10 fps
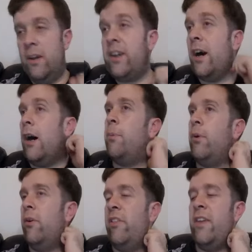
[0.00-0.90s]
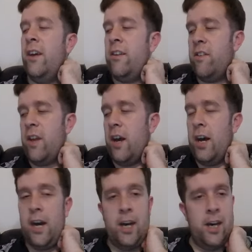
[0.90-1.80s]
couple of things.
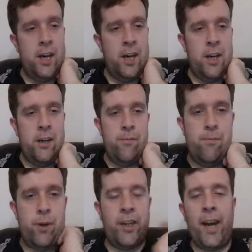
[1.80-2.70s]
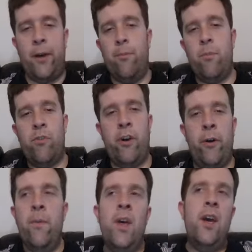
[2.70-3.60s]
Uh, okay, so
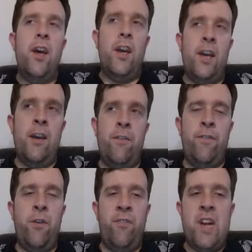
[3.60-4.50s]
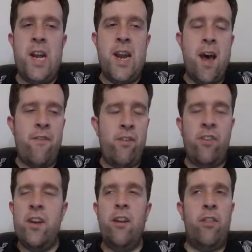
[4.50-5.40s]
if you've never
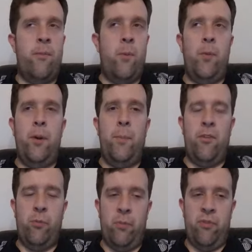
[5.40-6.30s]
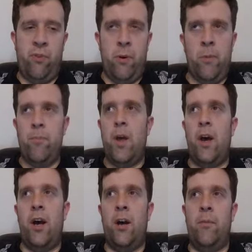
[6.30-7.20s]
seen a thermometer puzzle before,
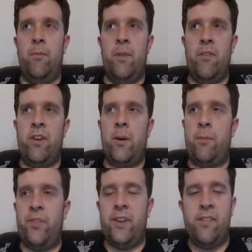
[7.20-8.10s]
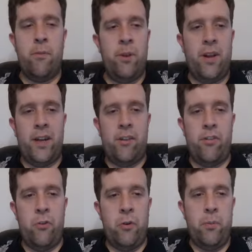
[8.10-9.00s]
um, there's a couple things that we like to
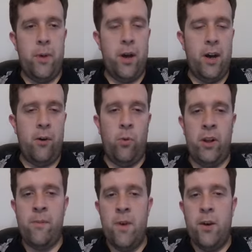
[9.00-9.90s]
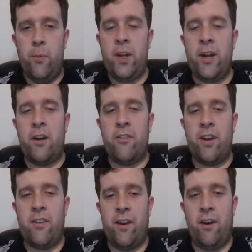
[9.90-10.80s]
do. Uh, one, we can ask
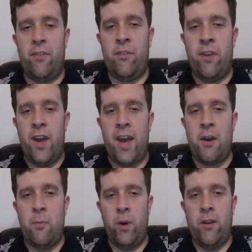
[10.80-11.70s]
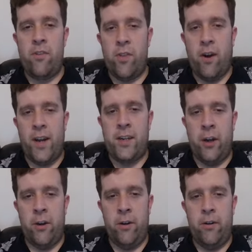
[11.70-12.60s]
ourselves, hey, where does nine
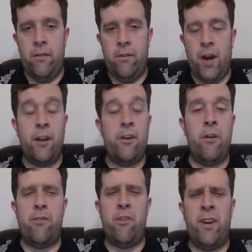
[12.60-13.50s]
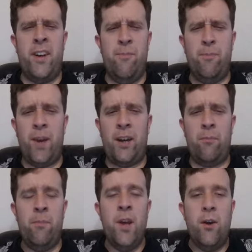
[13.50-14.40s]
go? Uh, no, sorry, hang
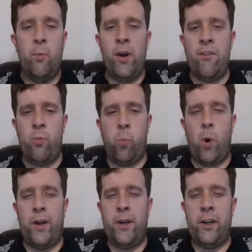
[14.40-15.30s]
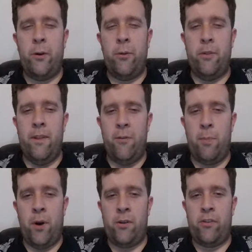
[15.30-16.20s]
on. Where does one go in this
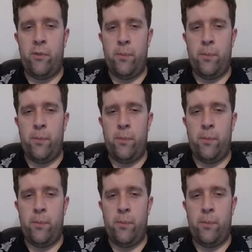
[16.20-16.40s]
box?